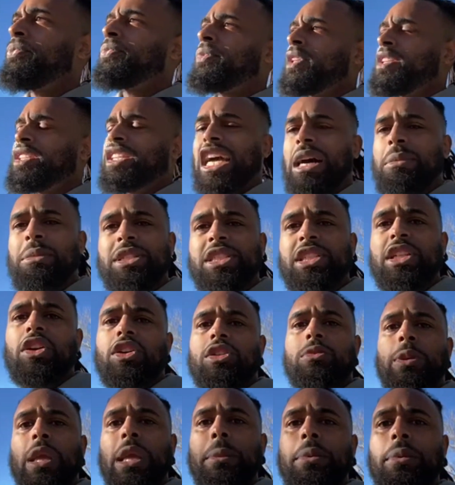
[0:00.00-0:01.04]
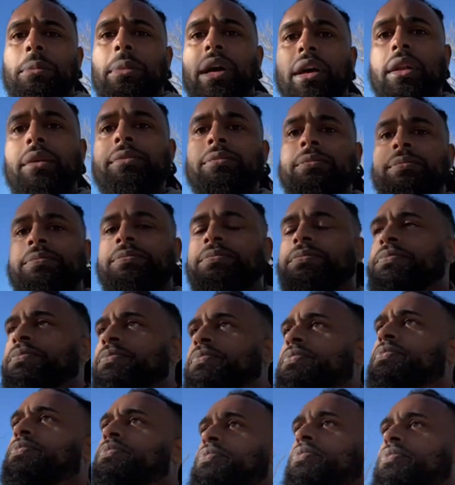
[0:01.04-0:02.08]
It's coming to those people, man.
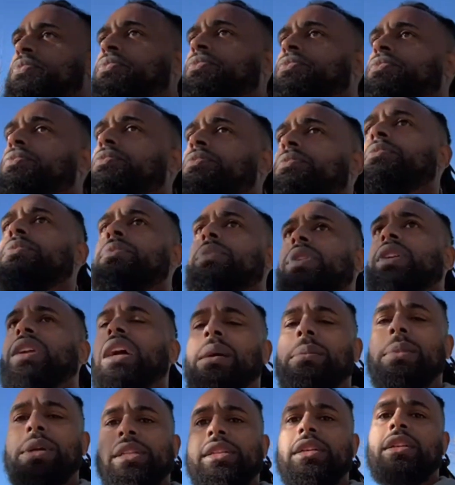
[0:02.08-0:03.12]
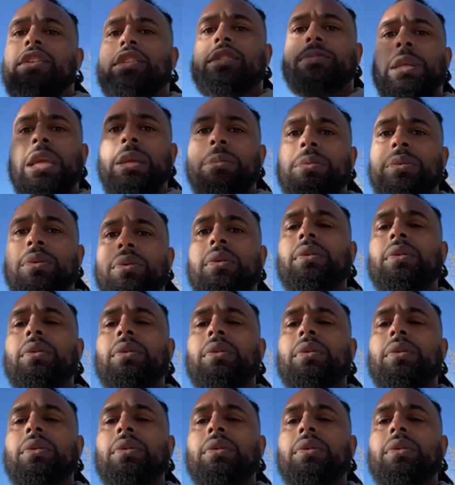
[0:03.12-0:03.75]
Coming to those people.